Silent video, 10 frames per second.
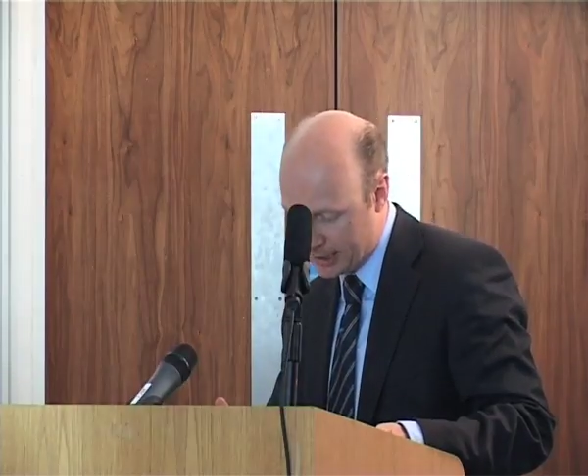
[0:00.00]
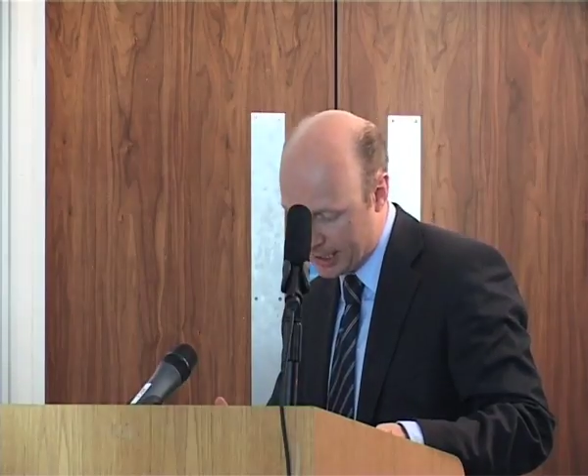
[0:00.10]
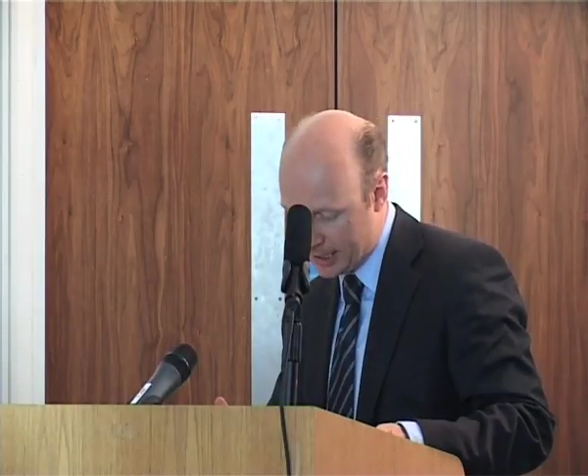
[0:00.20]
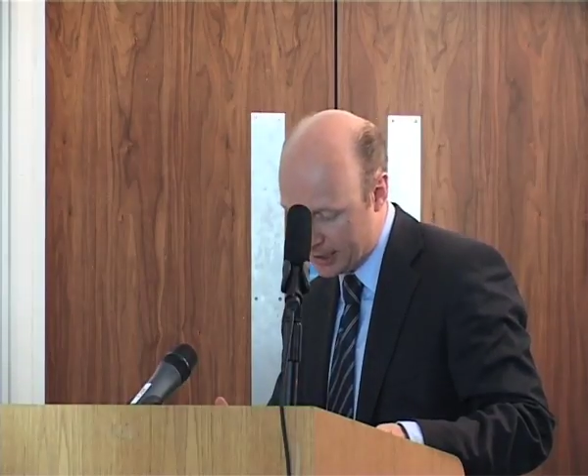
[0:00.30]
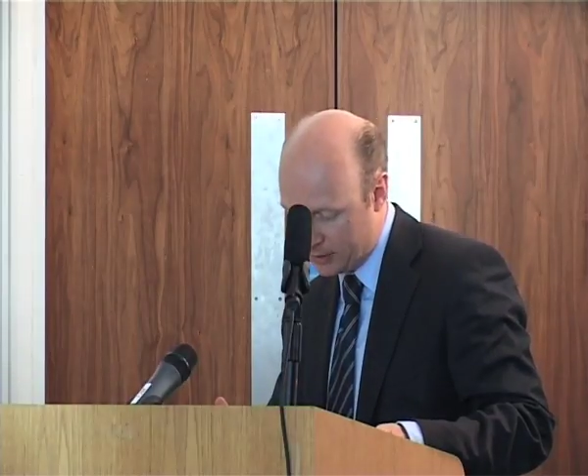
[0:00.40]

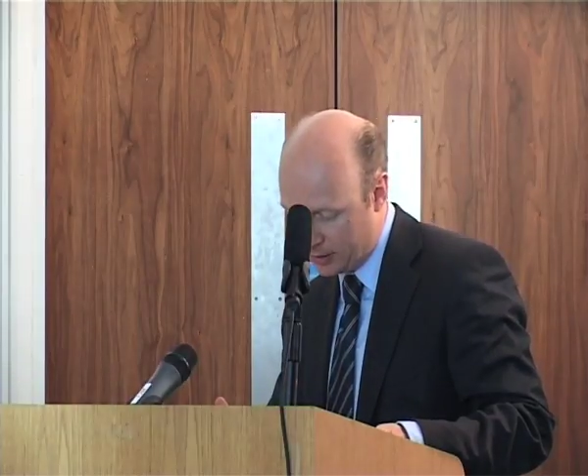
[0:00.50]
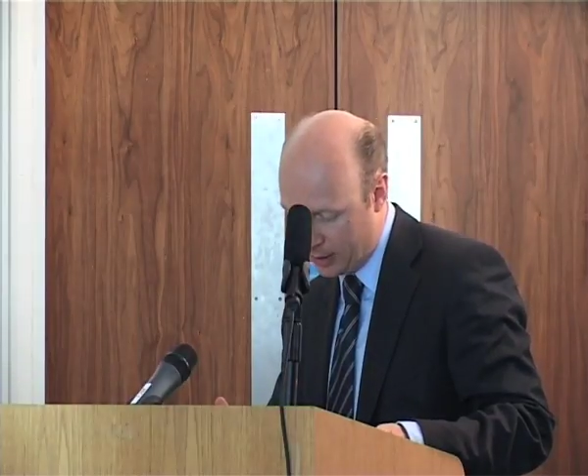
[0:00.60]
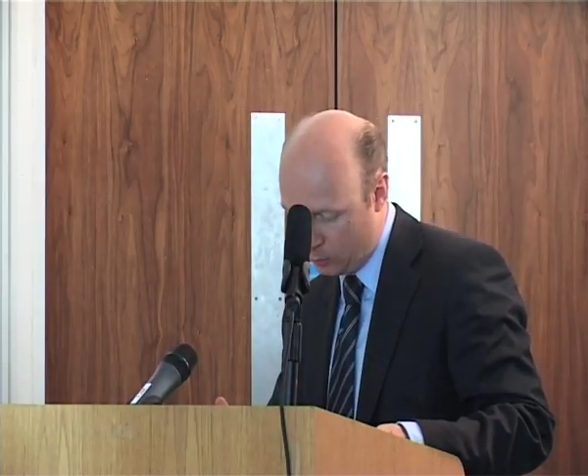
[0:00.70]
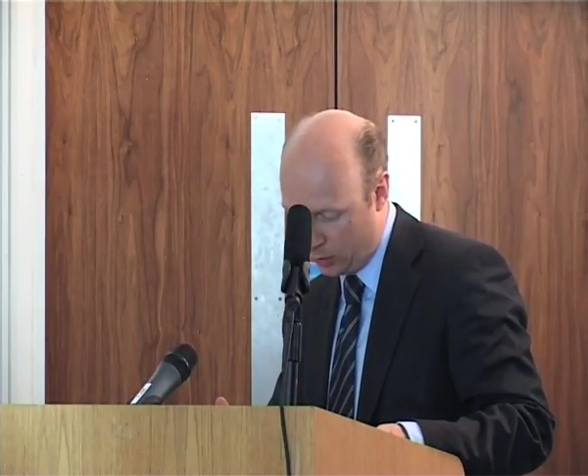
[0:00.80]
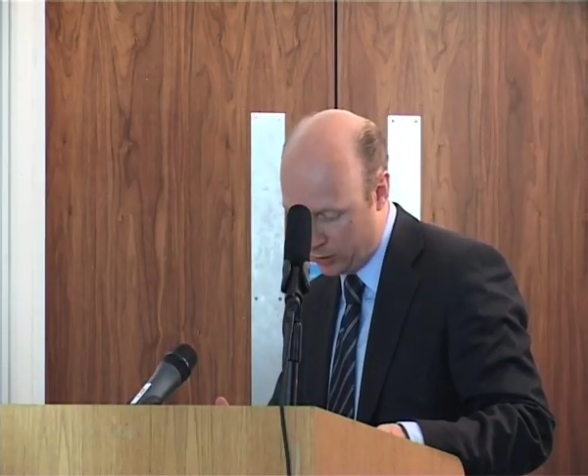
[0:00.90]
today than
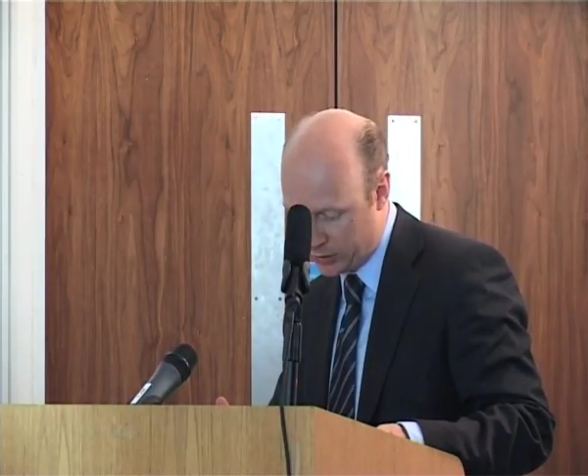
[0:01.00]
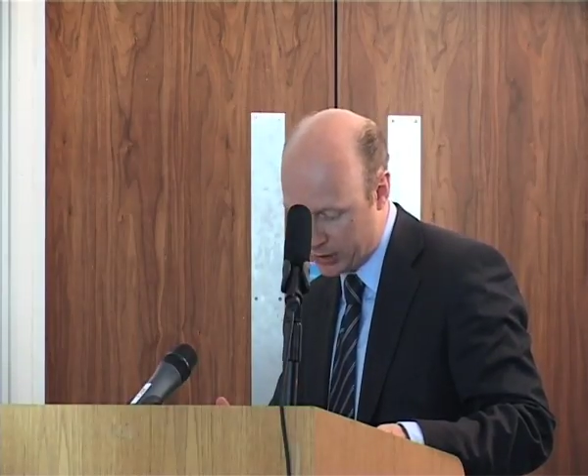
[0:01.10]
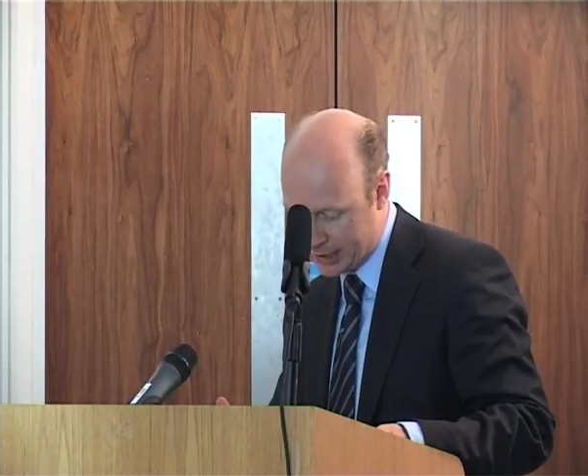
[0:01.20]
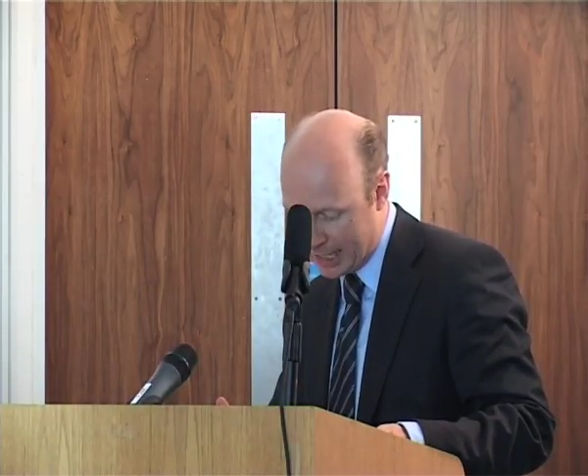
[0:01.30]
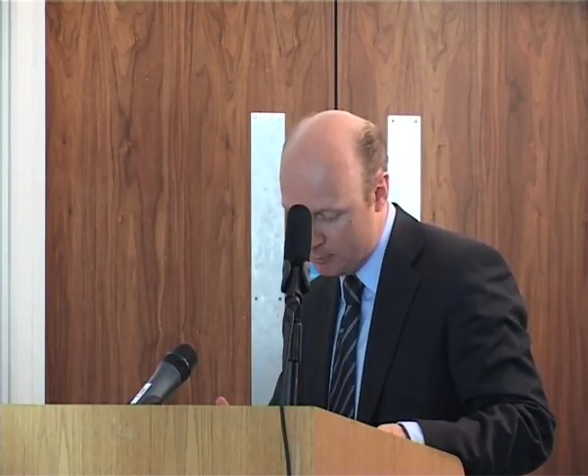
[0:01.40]
I
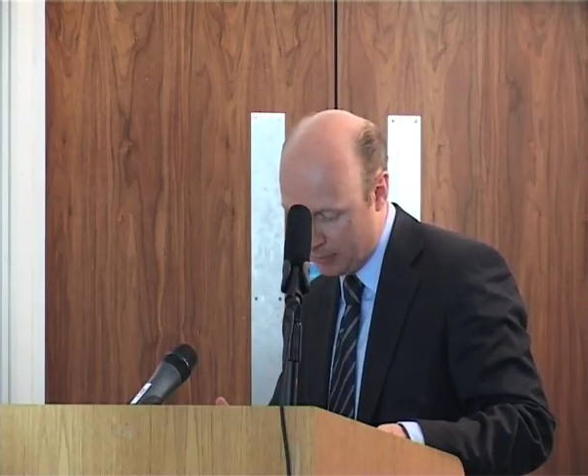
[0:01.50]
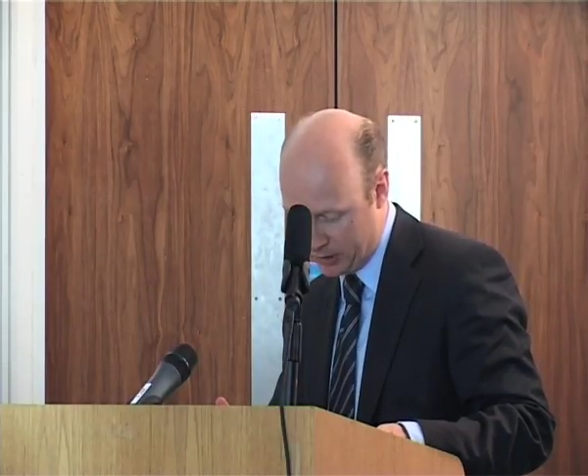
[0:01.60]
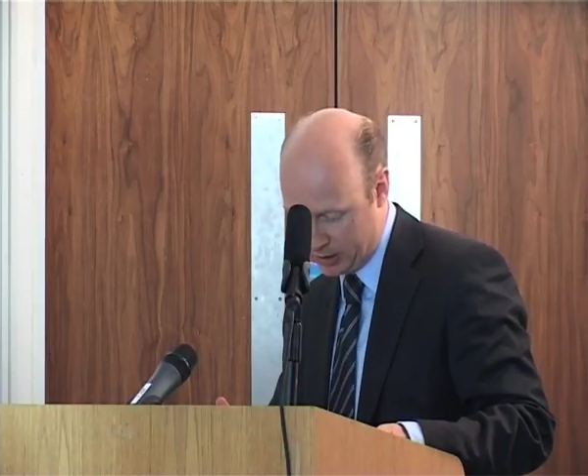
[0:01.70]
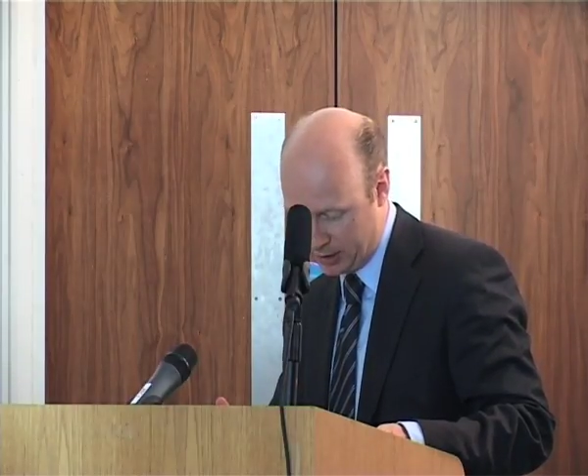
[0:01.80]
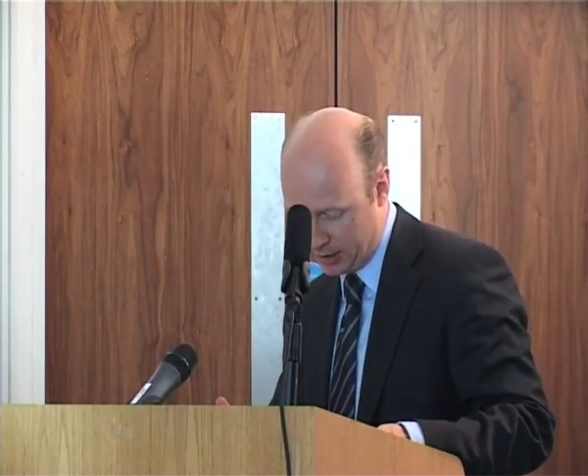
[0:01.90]
was 10
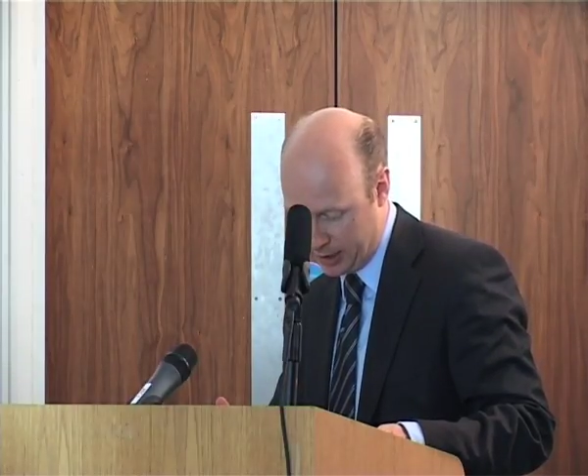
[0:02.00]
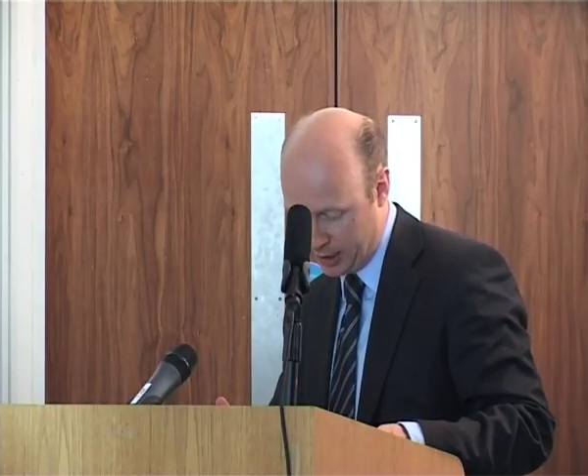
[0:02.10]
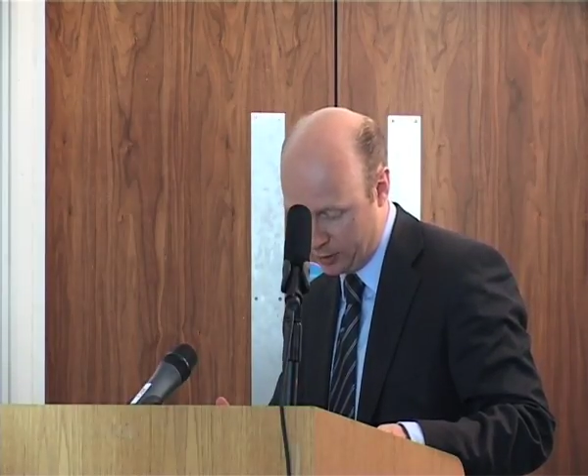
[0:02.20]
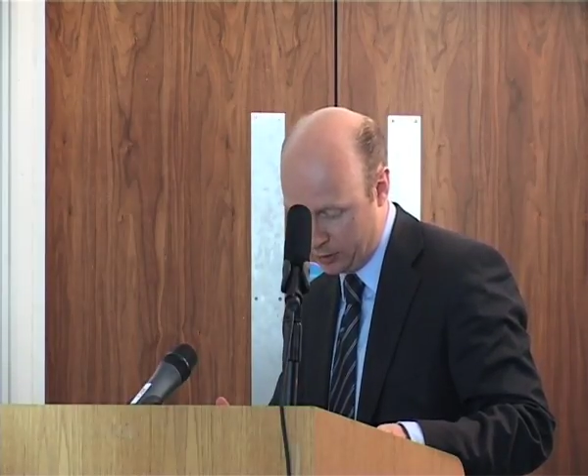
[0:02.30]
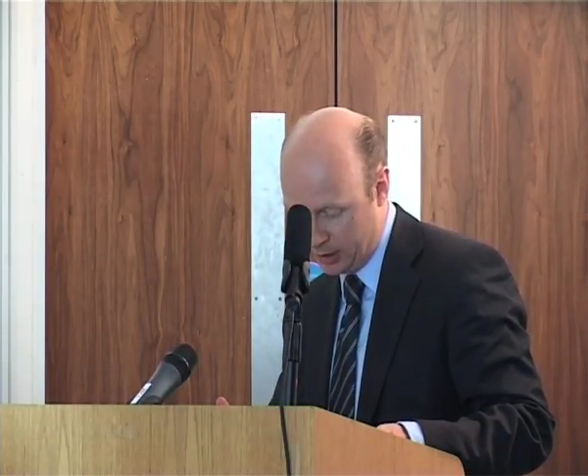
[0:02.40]
months
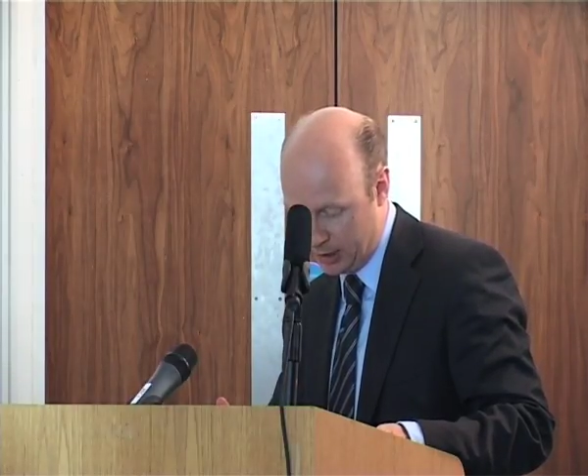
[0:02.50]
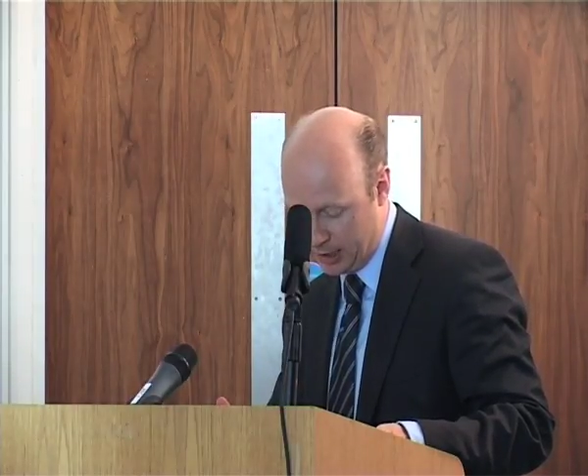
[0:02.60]
ago.